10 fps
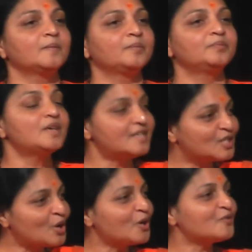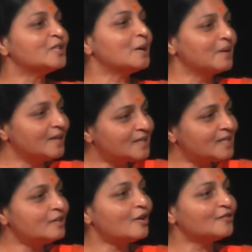This sort of an
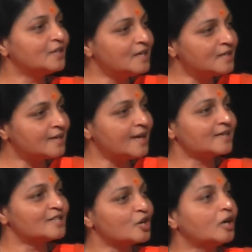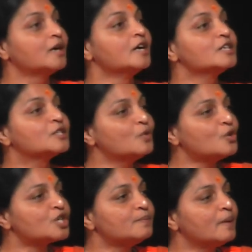ability of the intellect is called
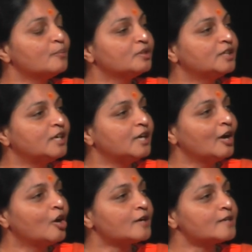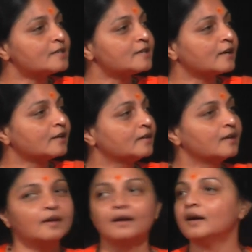sukshma buddhi or subtle
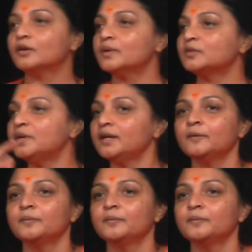thinking. Are you with me?